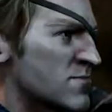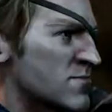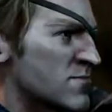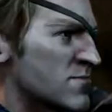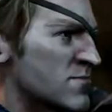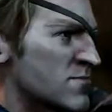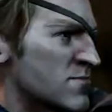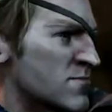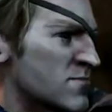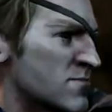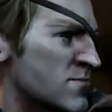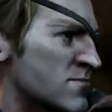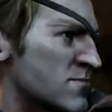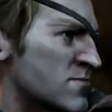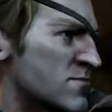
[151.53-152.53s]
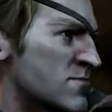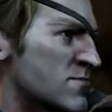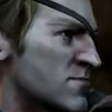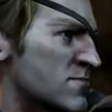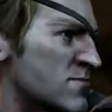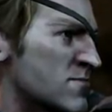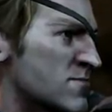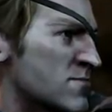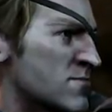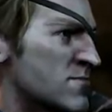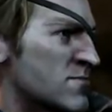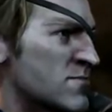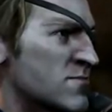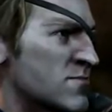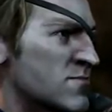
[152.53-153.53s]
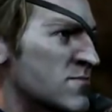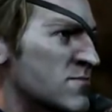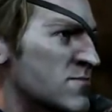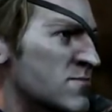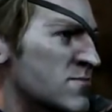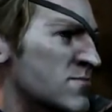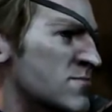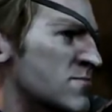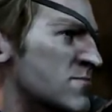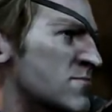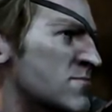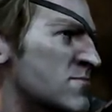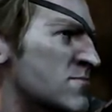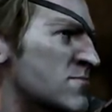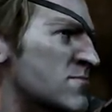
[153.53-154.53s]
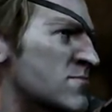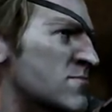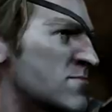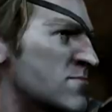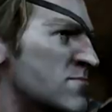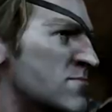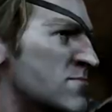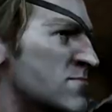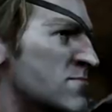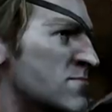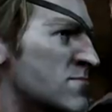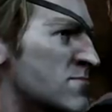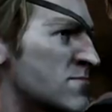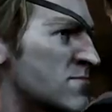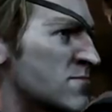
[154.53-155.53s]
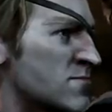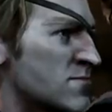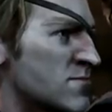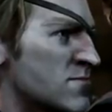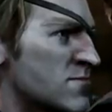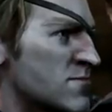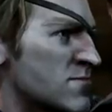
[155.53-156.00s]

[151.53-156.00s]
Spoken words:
(silent)